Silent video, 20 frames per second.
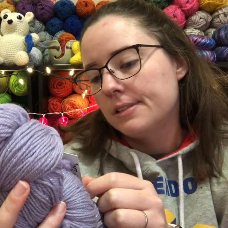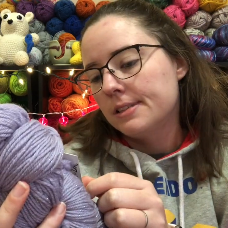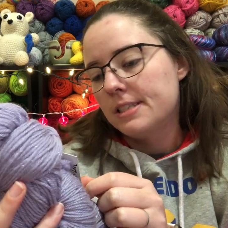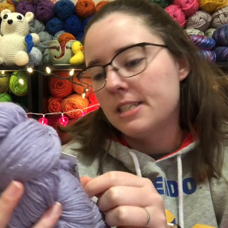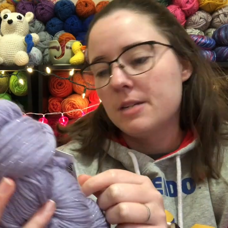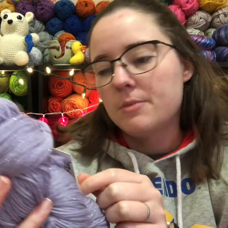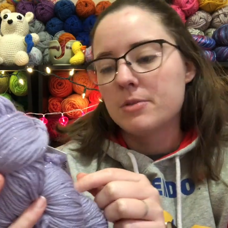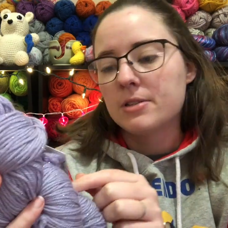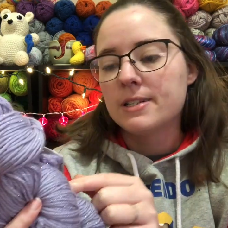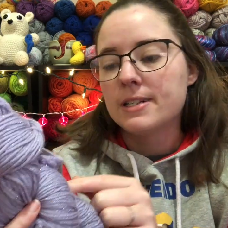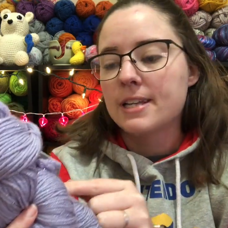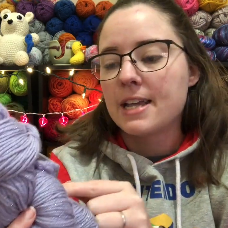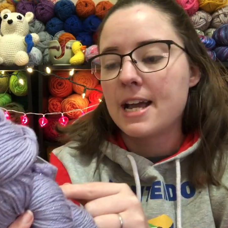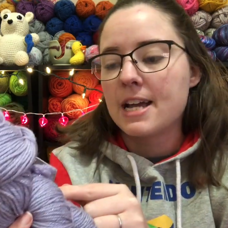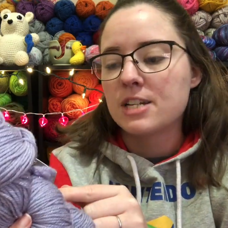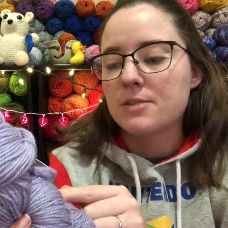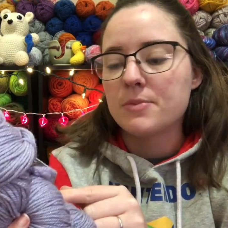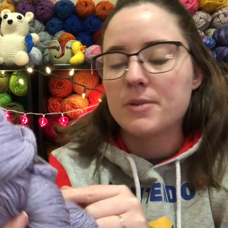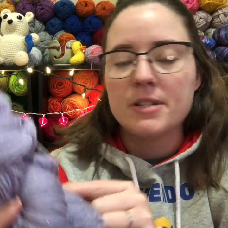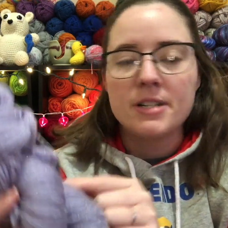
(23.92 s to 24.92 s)
10%
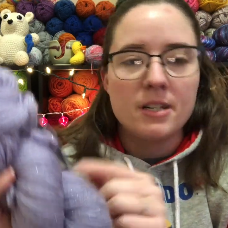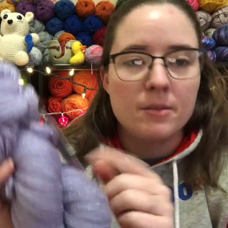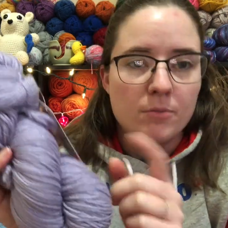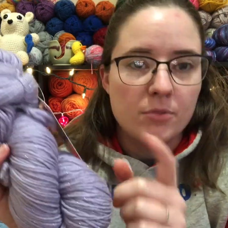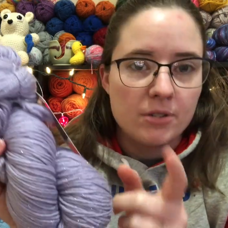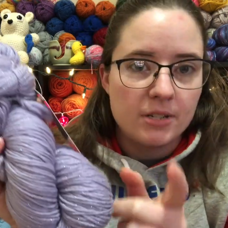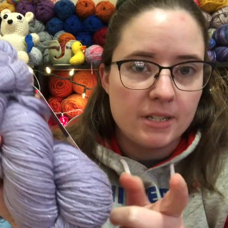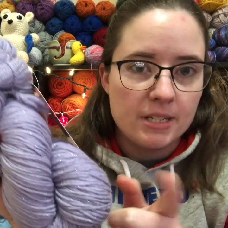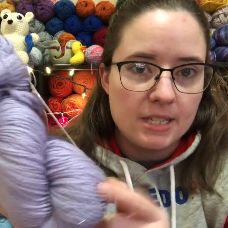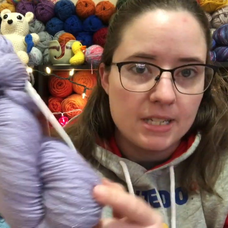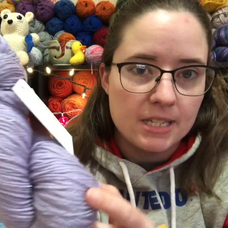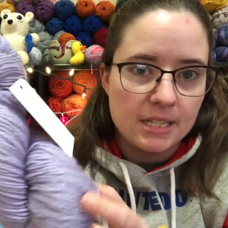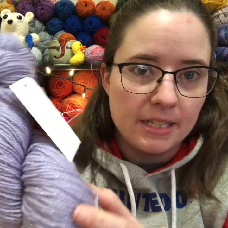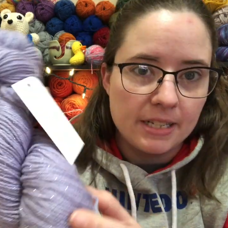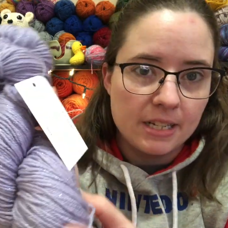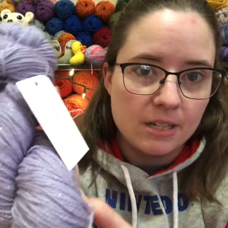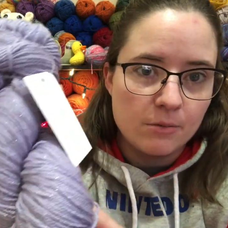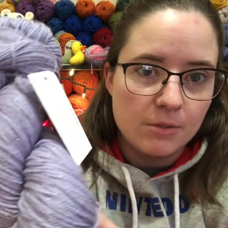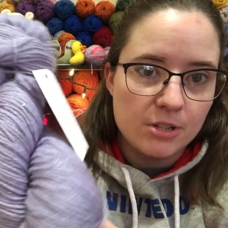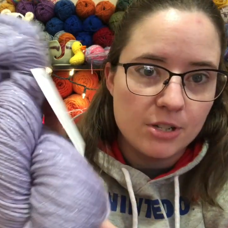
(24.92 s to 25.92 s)
cashmere, 10%
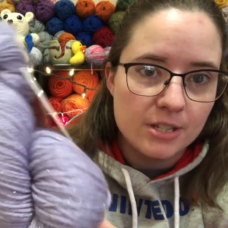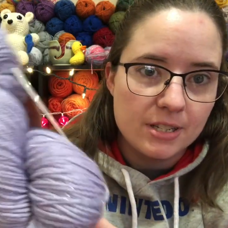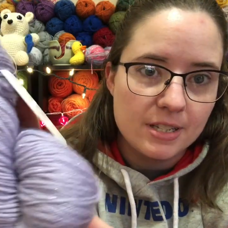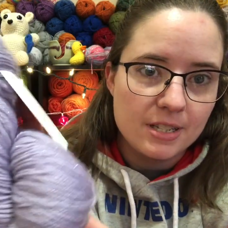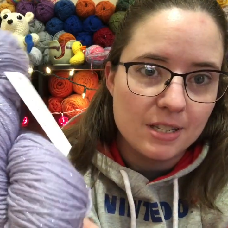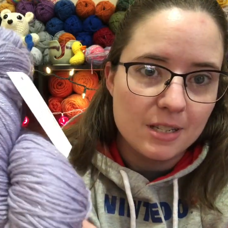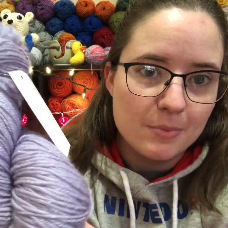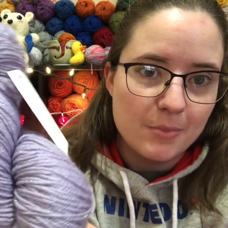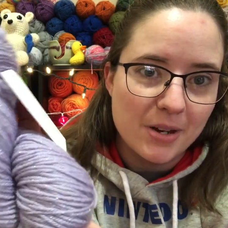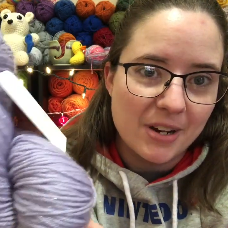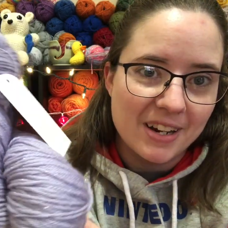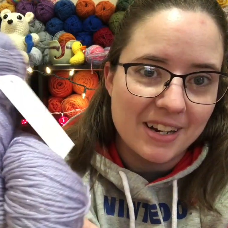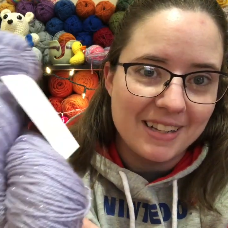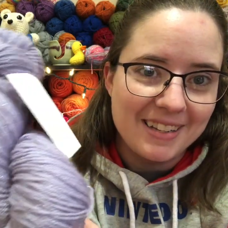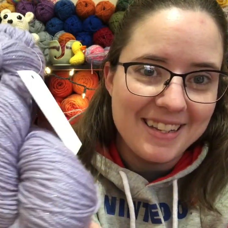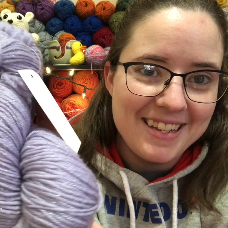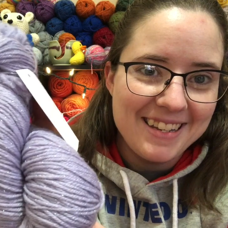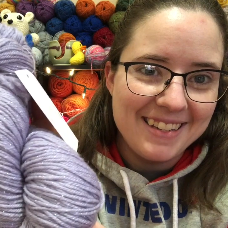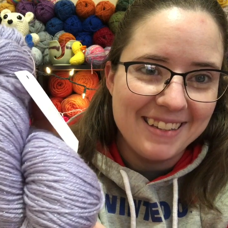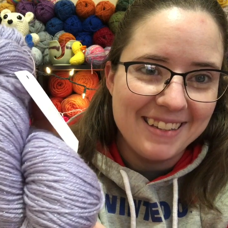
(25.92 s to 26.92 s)
stellina, which is the sparkly.